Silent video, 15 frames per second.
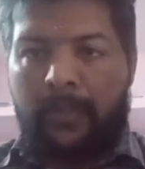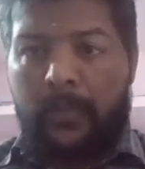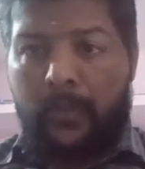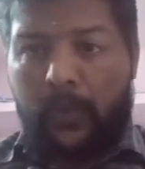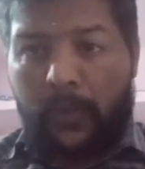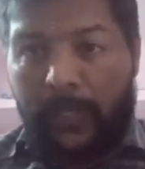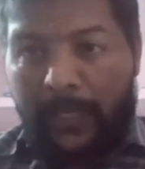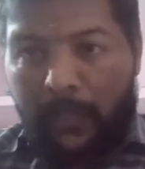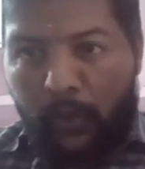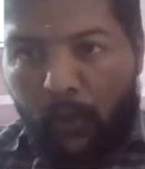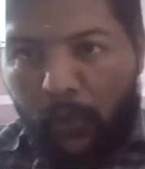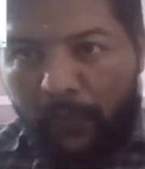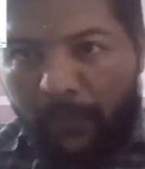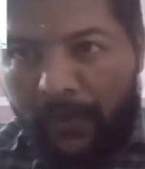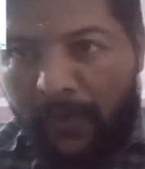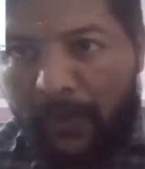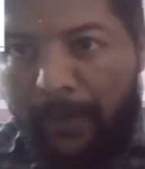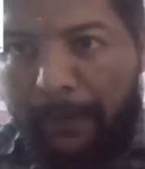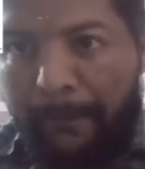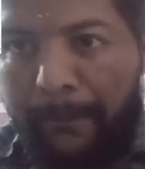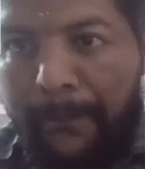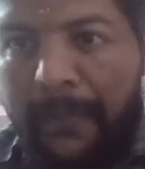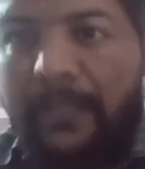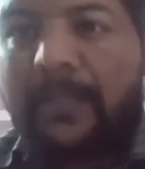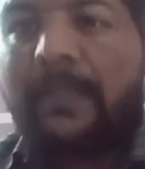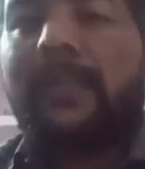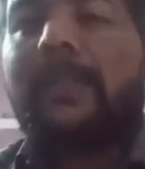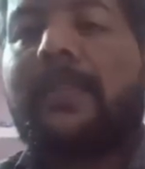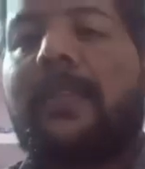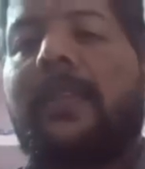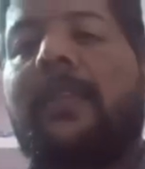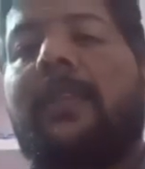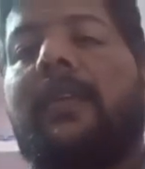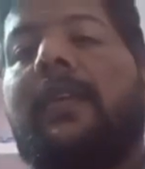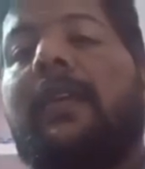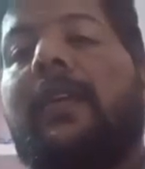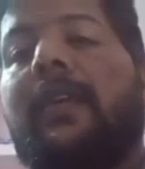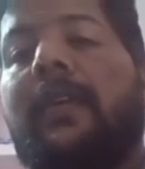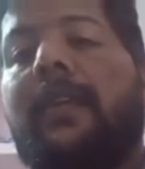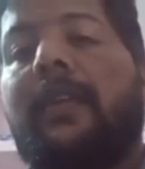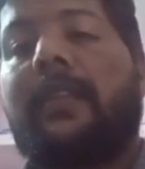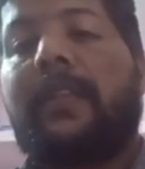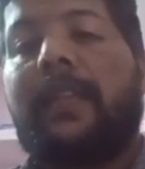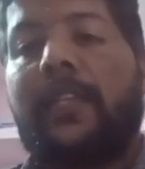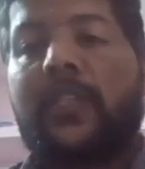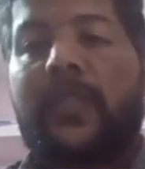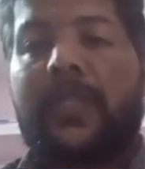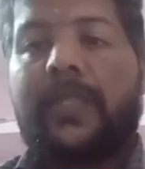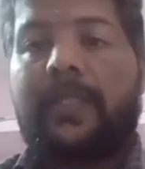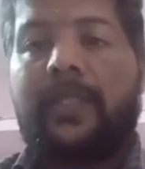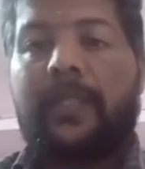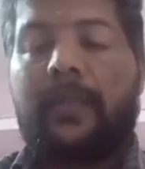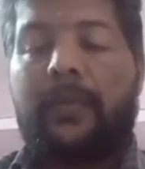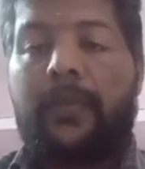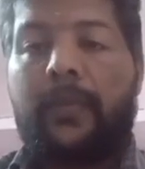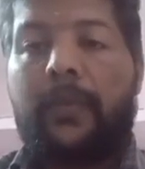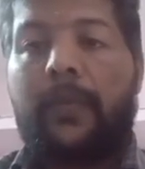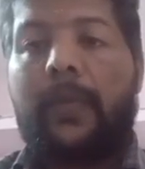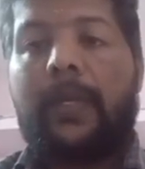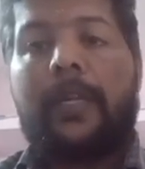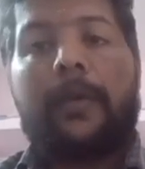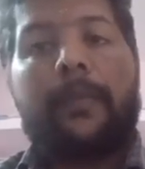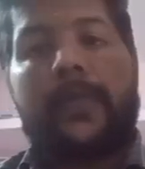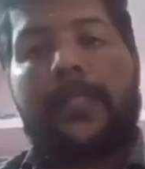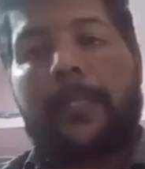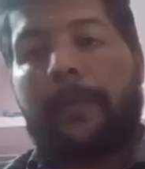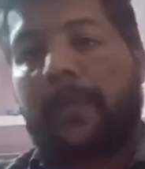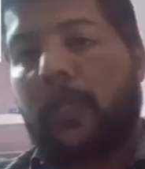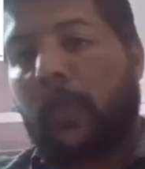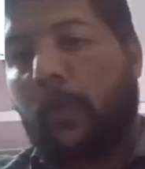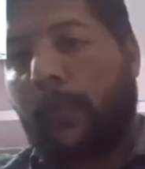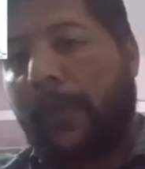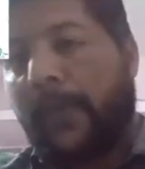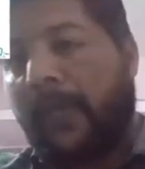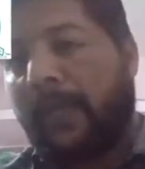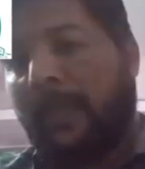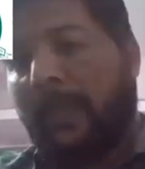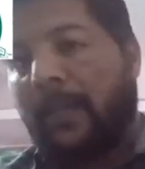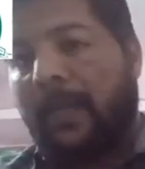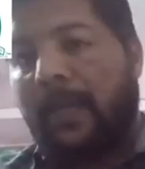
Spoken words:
So thank you all for patience listening. In the next session, we'll come with some other topic.